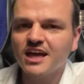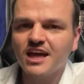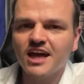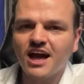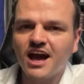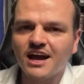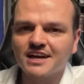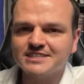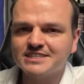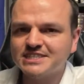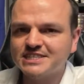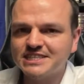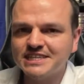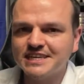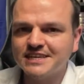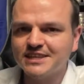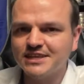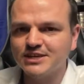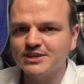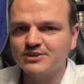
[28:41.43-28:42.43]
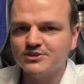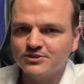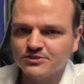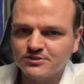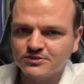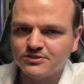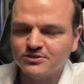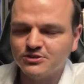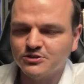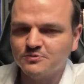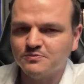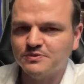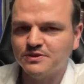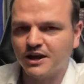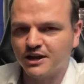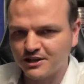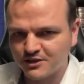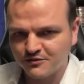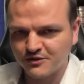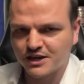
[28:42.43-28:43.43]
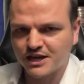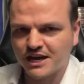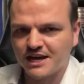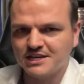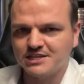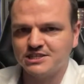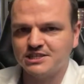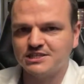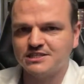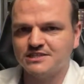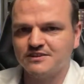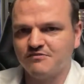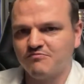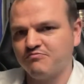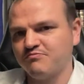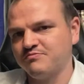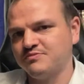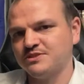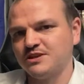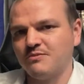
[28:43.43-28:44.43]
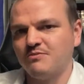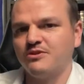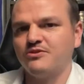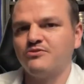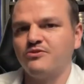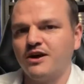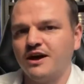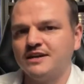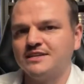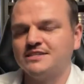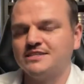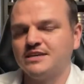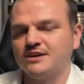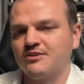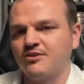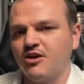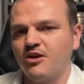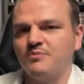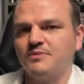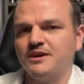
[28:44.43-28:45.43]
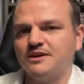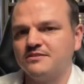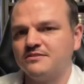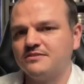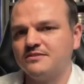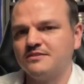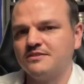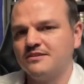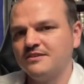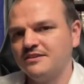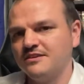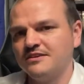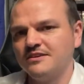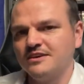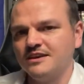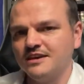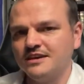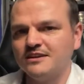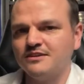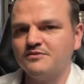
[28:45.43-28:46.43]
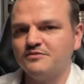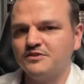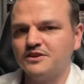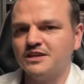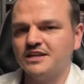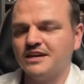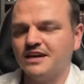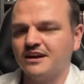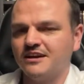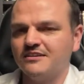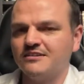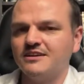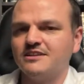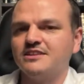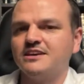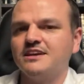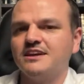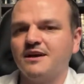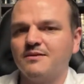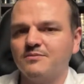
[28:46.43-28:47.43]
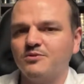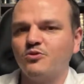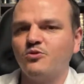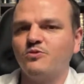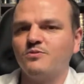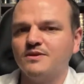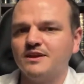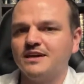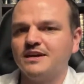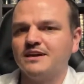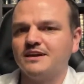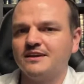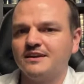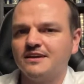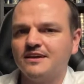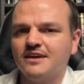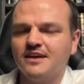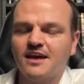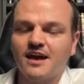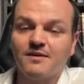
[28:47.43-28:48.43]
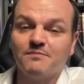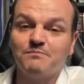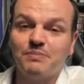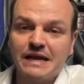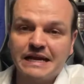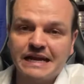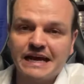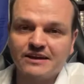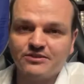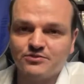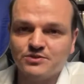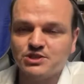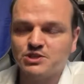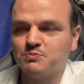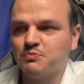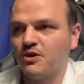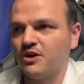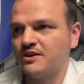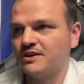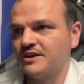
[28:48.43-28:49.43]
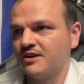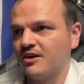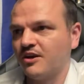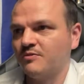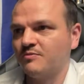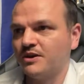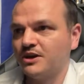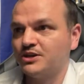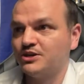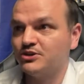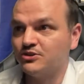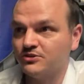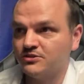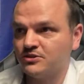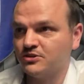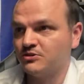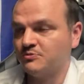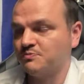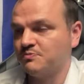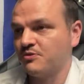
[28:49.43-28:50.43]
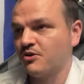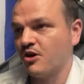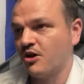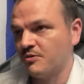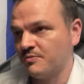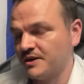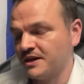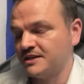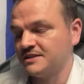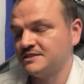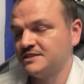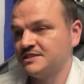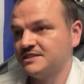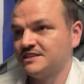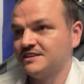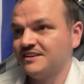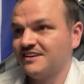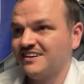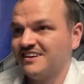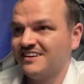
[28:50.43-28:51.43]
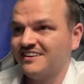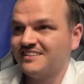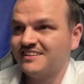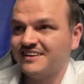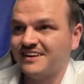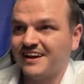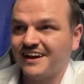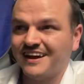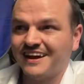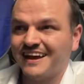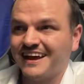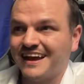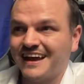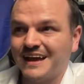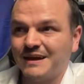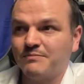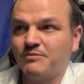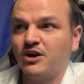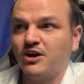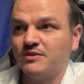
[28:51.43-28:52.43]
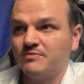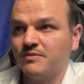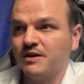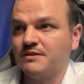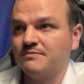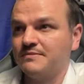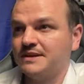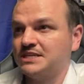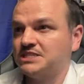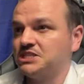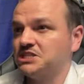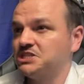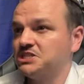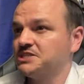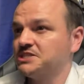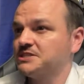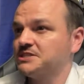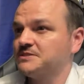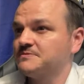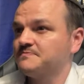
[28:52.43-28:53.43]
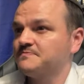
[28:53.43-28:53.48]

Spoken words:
I see the YouTube notifications if someone writes a comment in a video, and then I'm better at responding on my YouTube comments than I am on my messages.